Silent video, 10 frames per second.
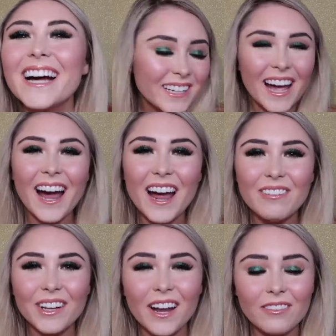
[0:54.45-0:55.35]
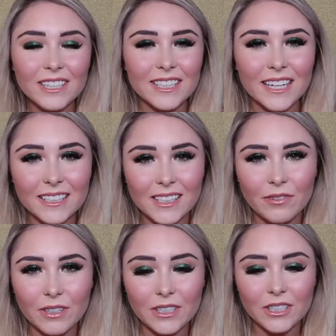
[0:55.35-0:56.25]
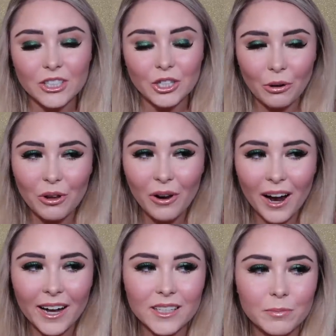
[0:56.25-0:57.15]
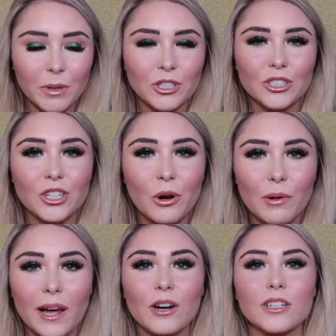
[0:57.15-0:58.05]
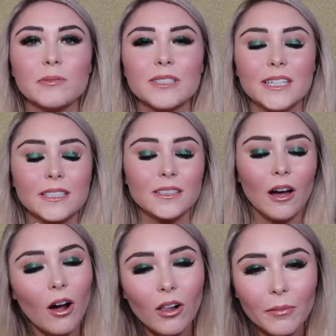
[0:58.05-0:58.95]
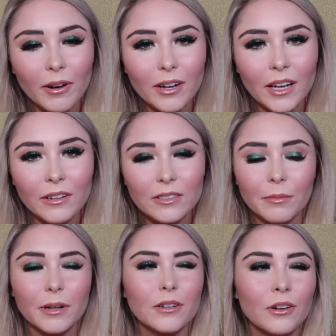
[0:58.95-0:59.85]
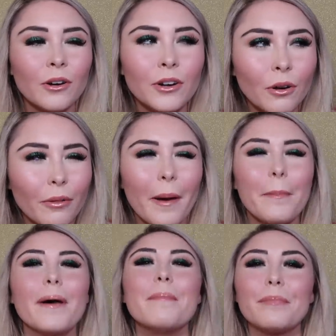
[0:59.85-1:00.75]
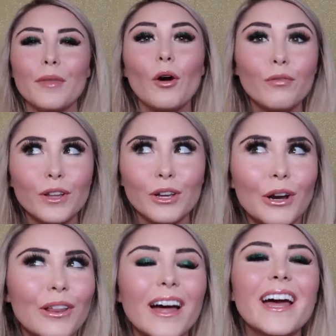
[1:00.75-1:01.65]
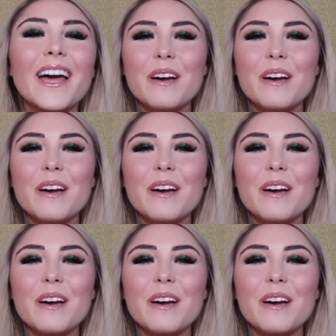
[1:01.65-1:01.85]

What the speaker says: Yeah, I have a lot of exciting stuff to show you guys, but just know that Christmas is not all about gifts. I mean, you already know that, but hopefully you know that.